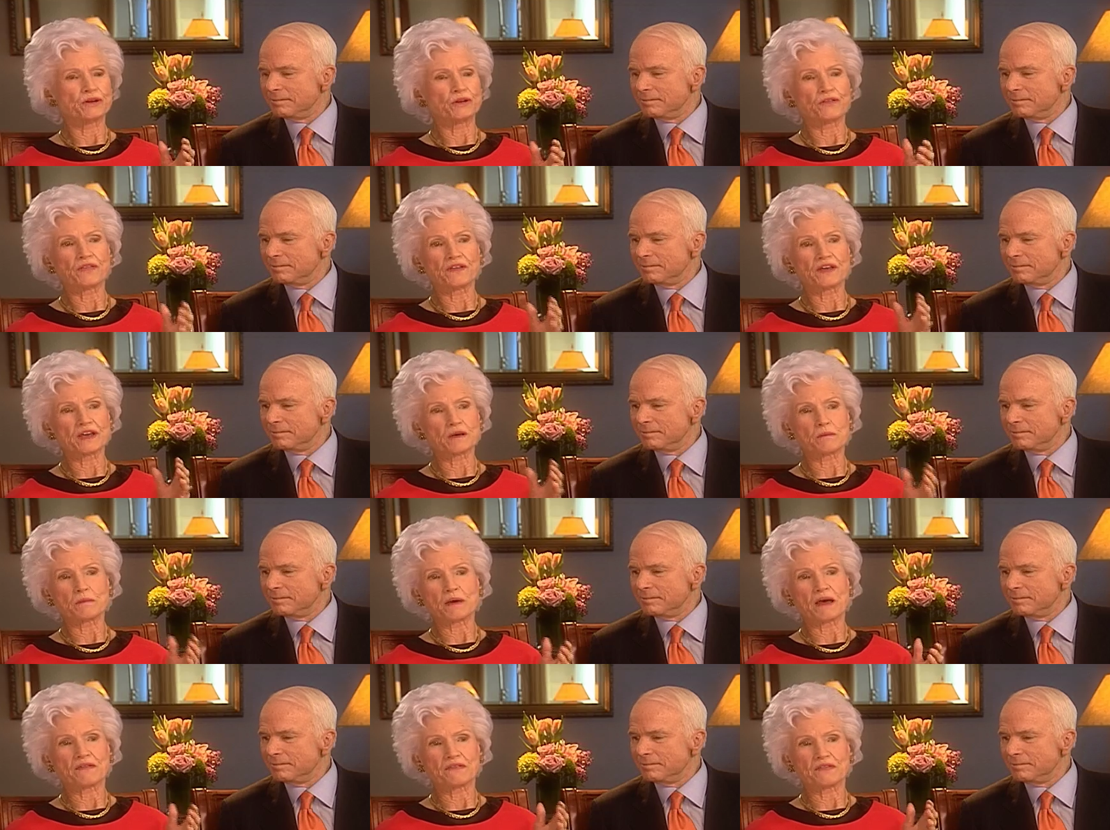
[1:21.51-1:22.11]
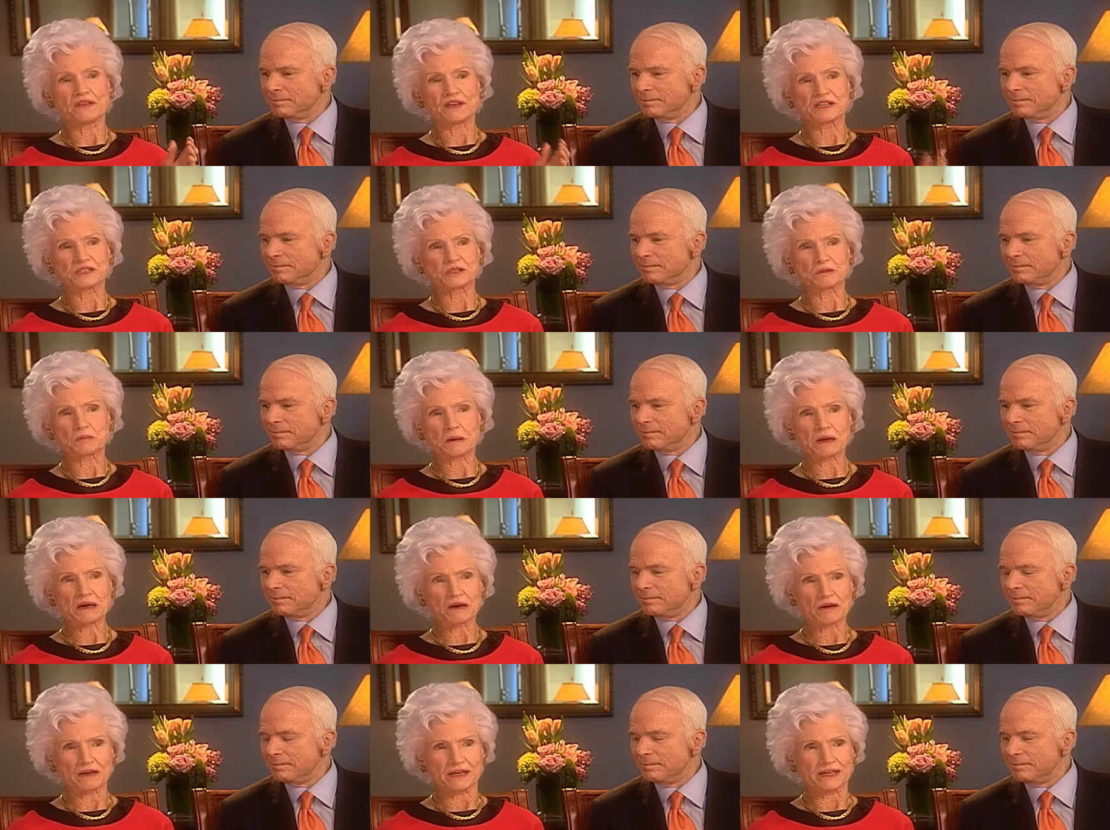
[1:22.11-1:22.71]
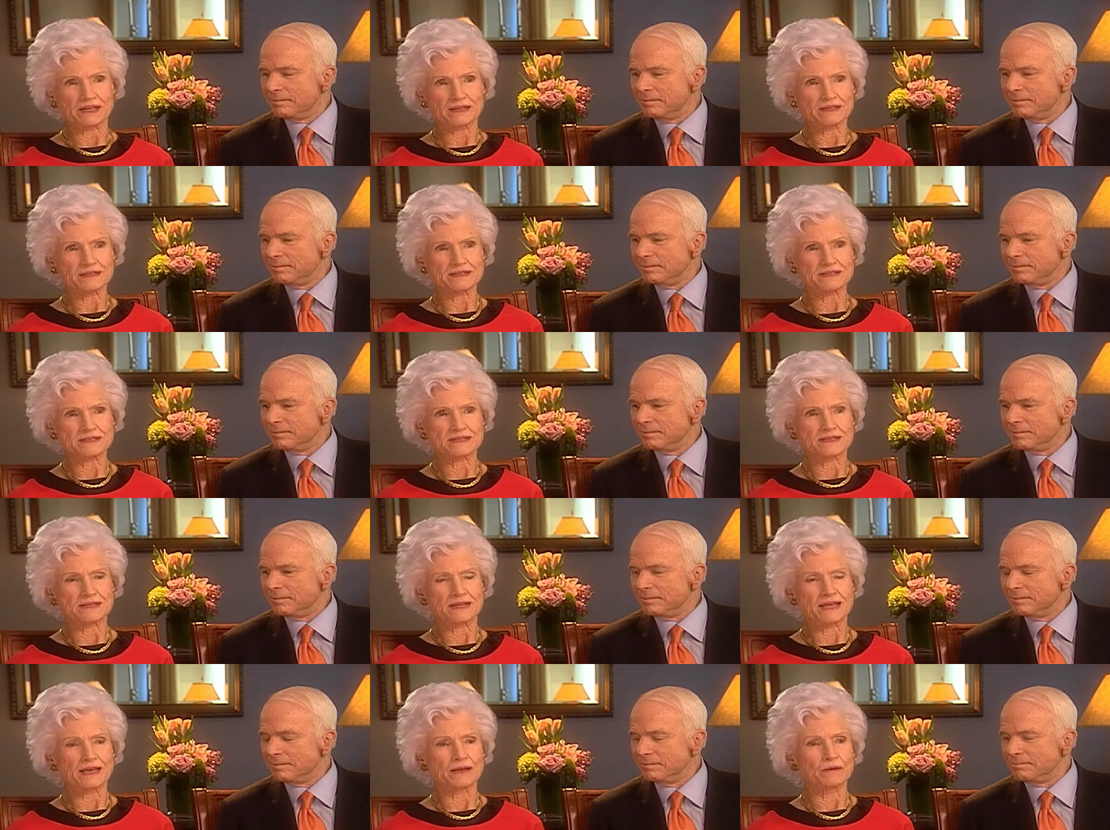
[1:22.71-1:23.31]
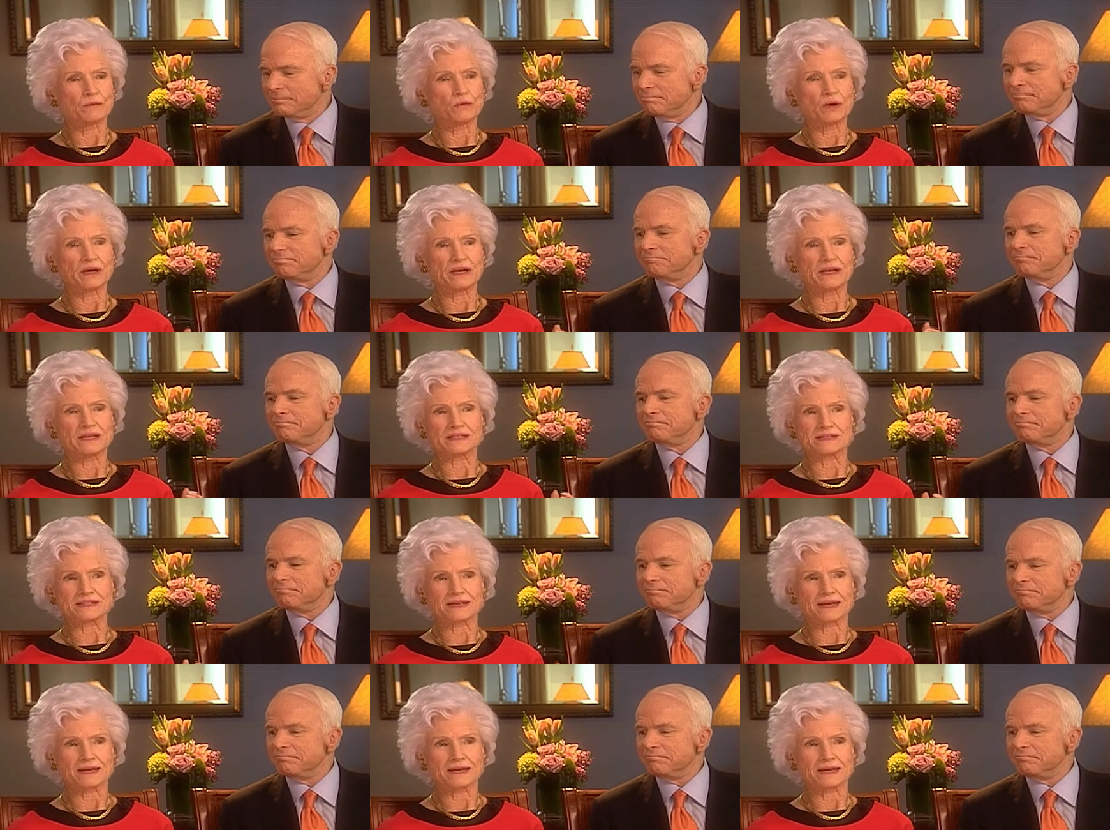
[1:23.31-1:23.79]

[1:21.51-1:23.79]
Speaker 1: you think about the experience and what he's